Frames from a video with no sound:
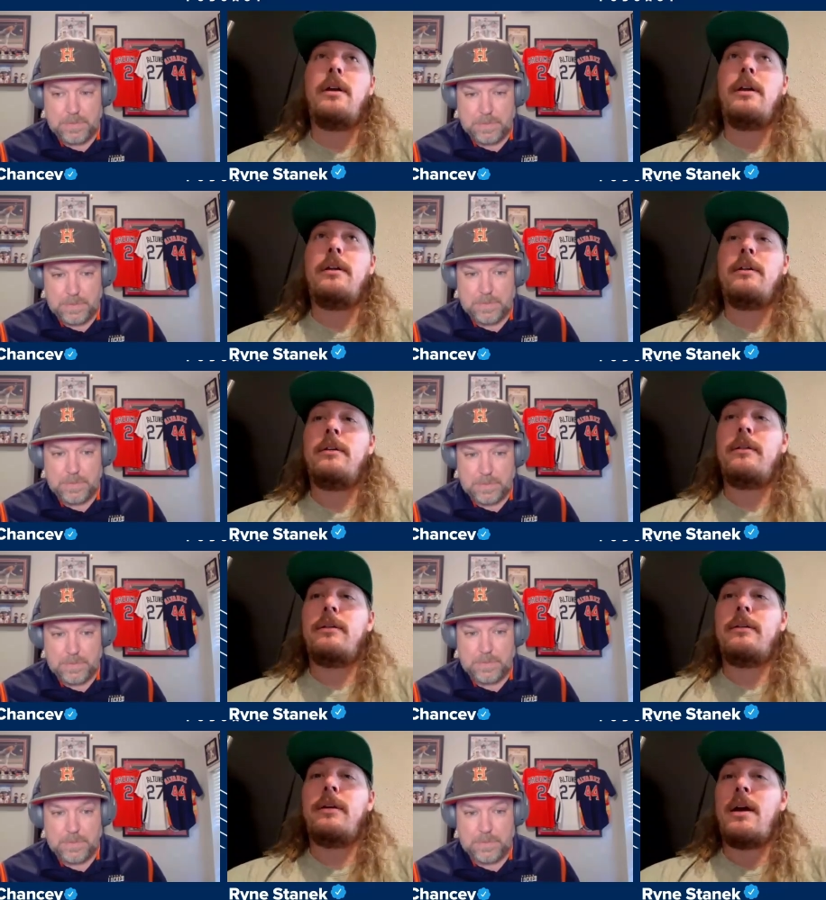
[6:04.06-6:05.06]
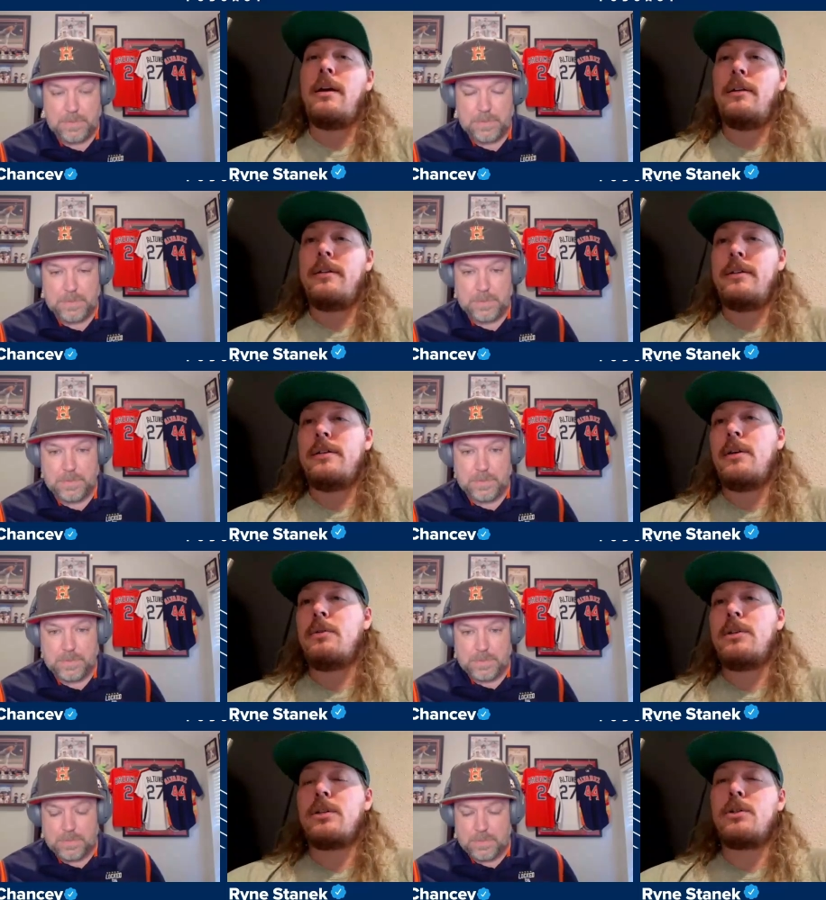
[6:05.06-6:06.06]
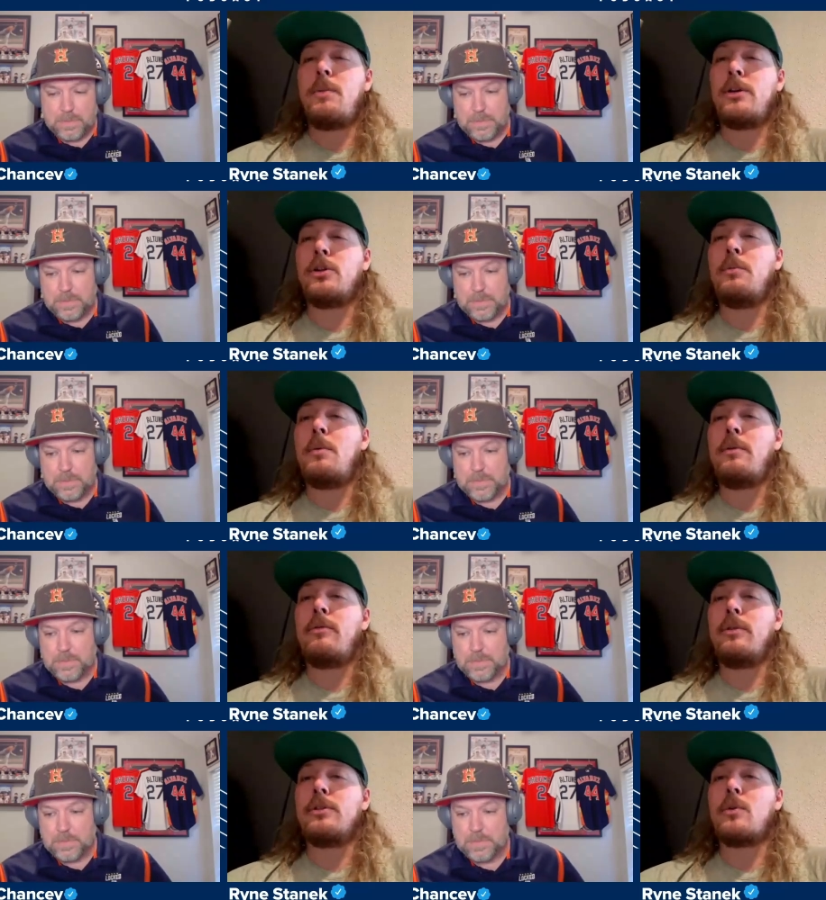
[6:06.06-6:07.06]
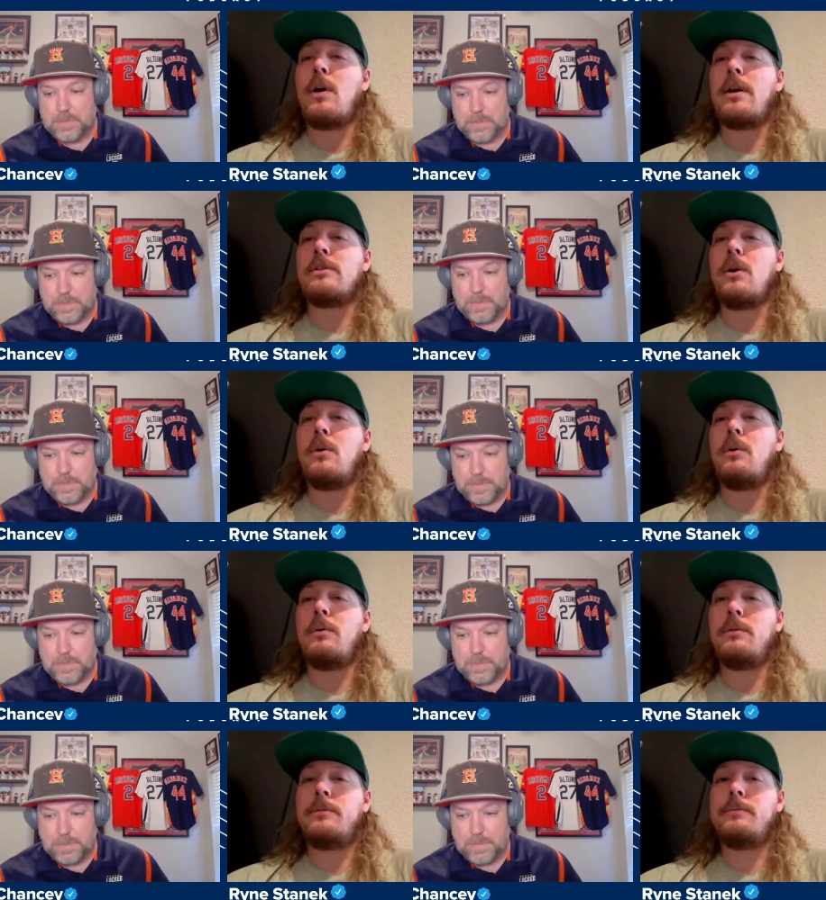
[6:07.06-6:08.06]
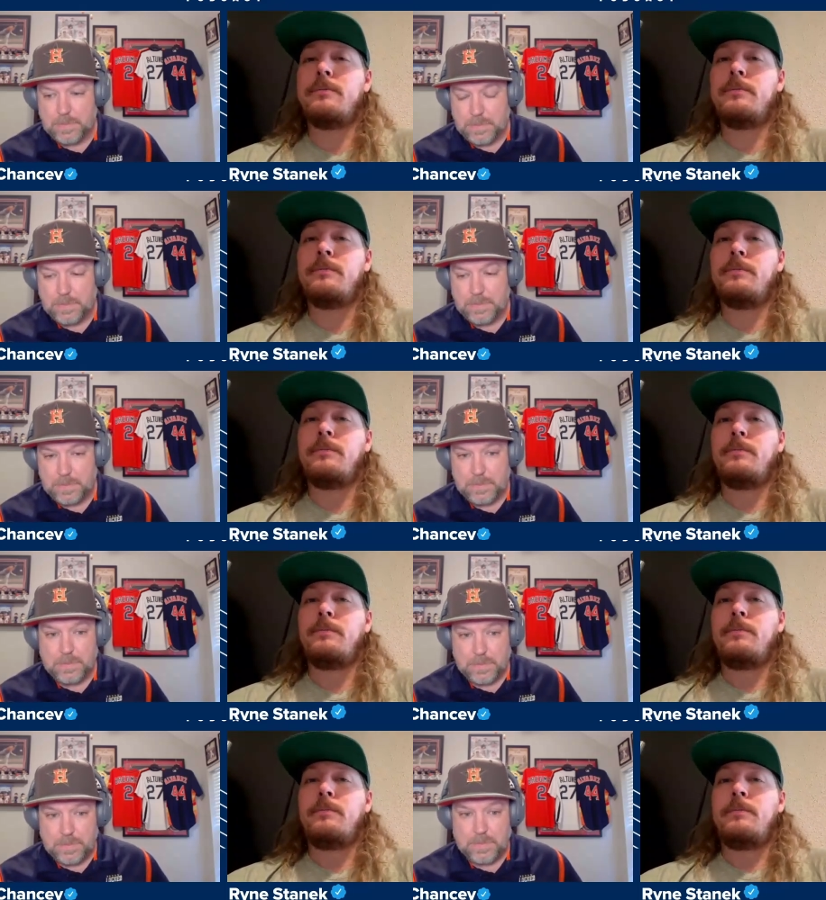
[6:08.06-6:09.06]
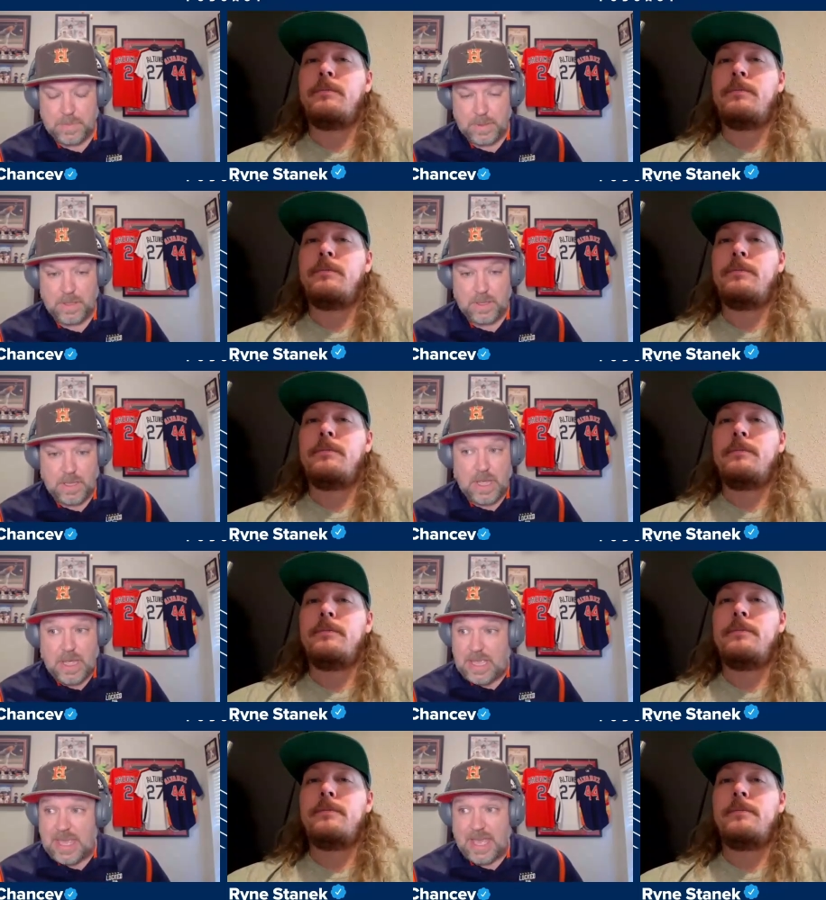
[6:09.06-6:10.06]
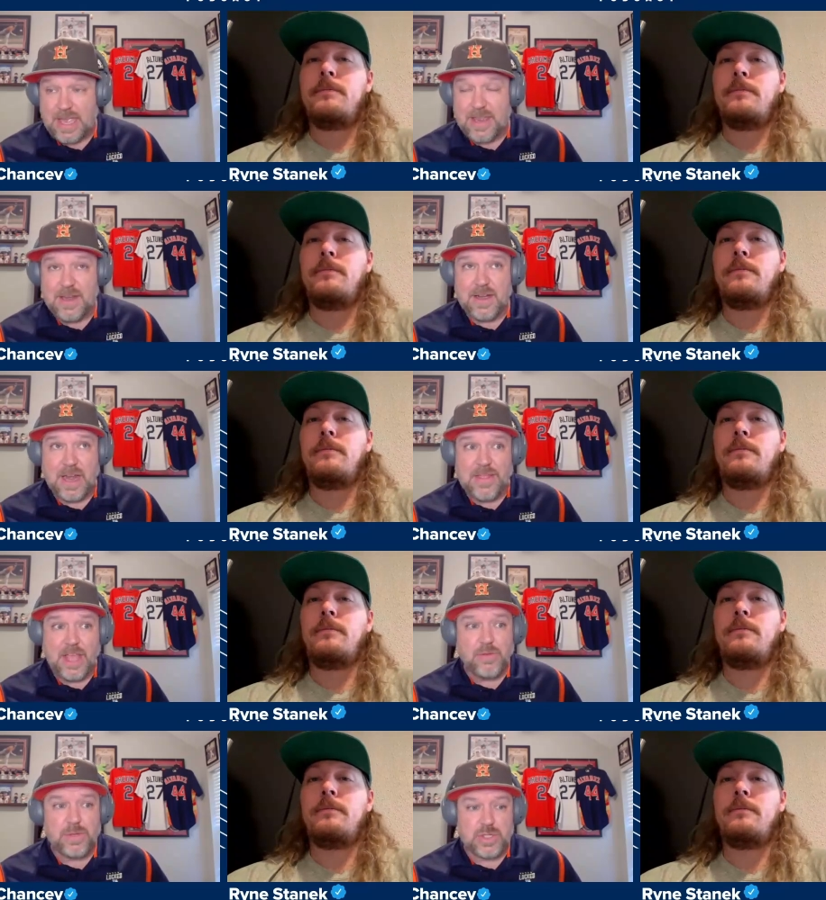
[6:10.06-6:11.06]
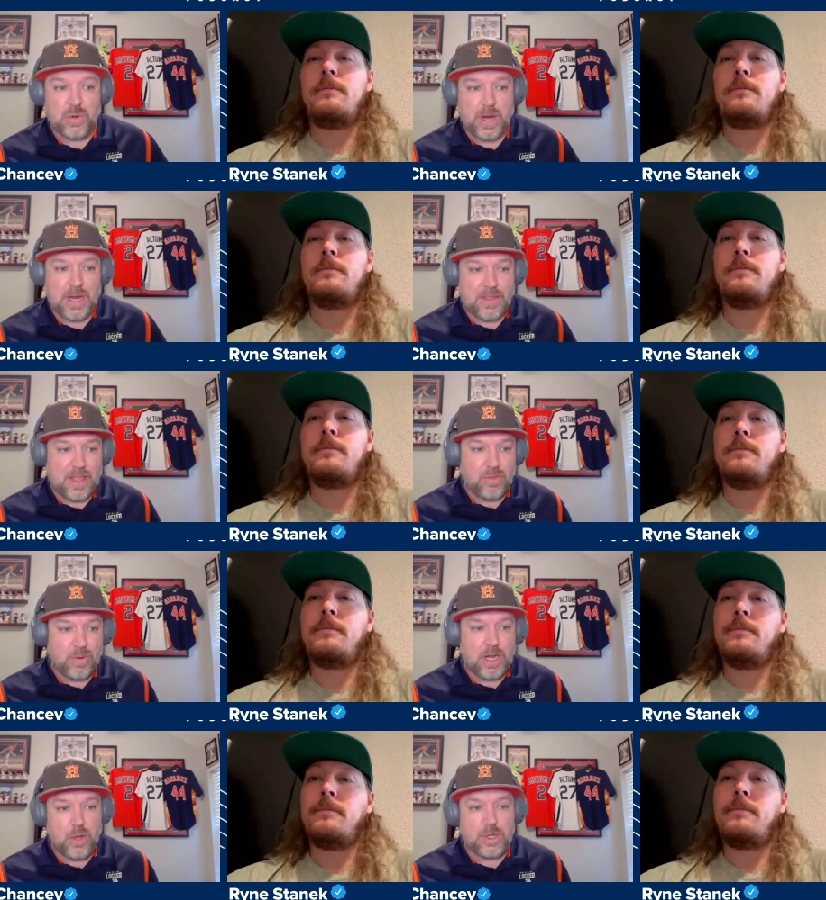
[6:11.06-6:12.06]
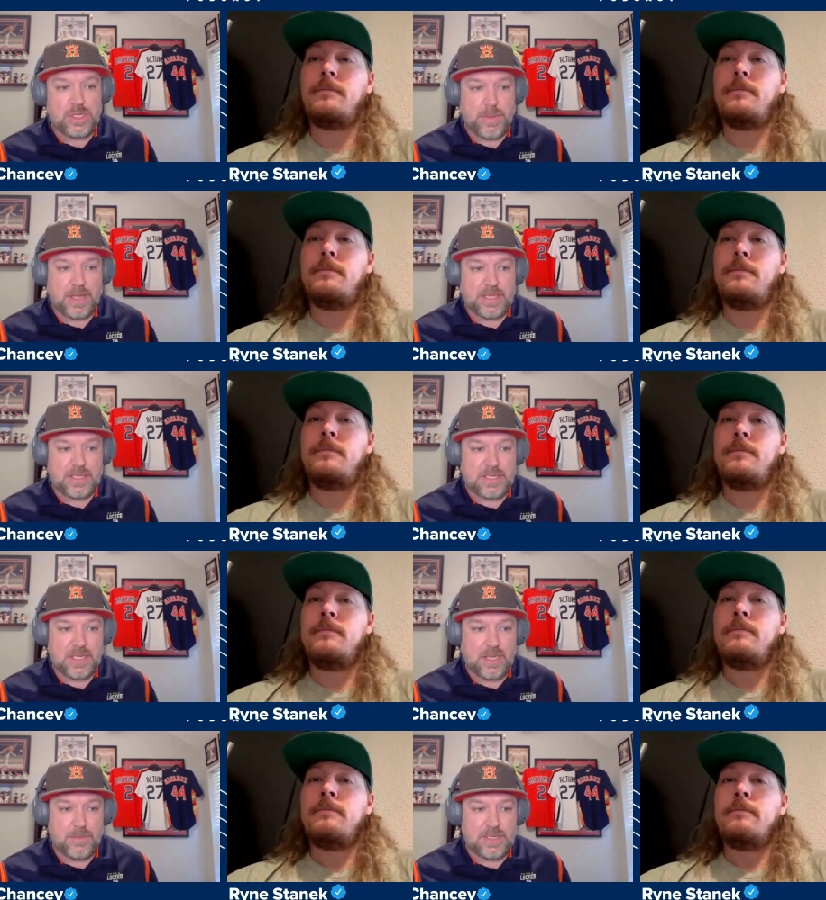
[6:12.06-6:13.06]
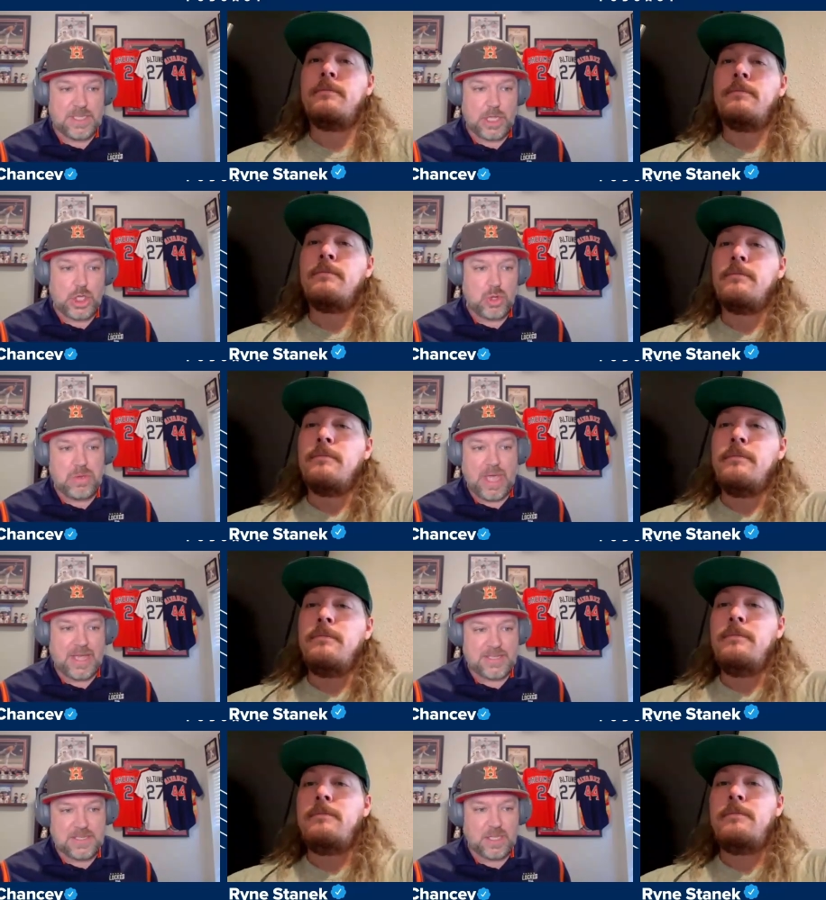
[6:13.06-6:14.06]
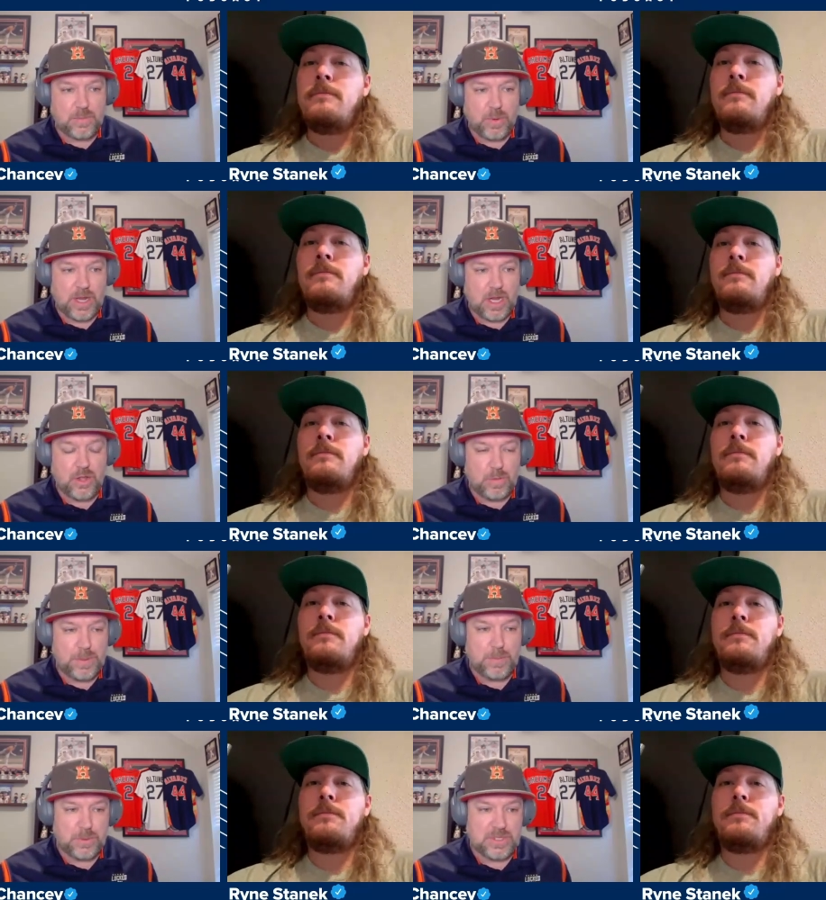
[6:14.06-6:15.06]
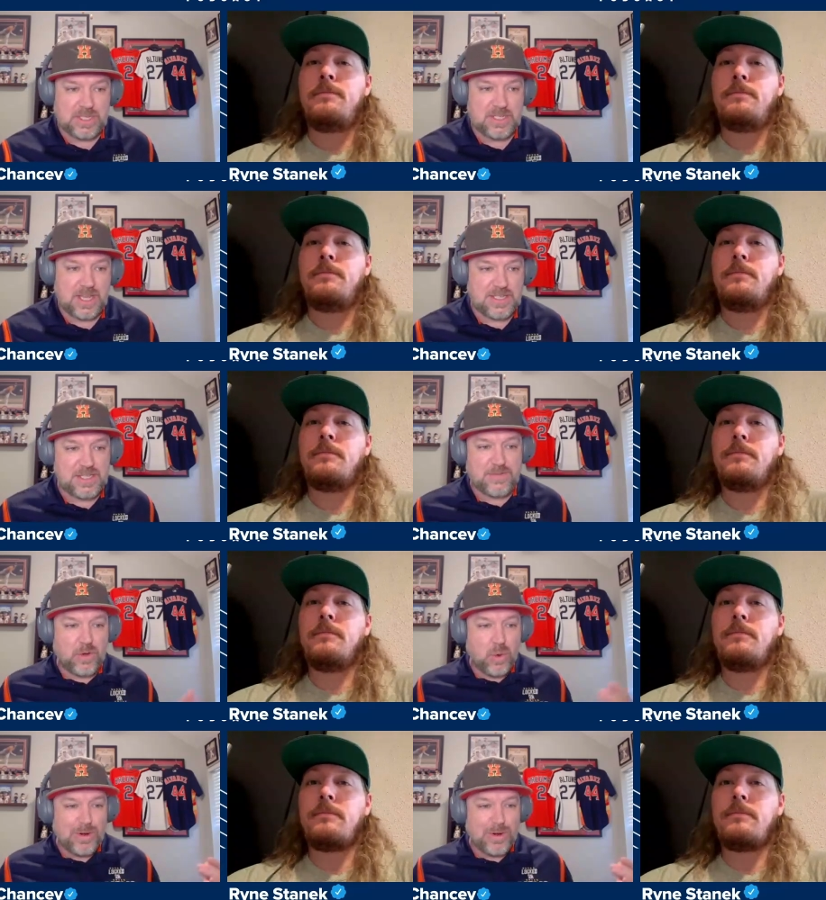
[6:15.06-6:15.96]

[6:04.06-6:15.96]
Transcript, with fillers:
Speaker 1: and it just it was just a special moment for the squad as a whole.
Speaker 2: Yeah, and and that's what's great, and that's what I notice about this team is that you guys celebrate other people's successes. Of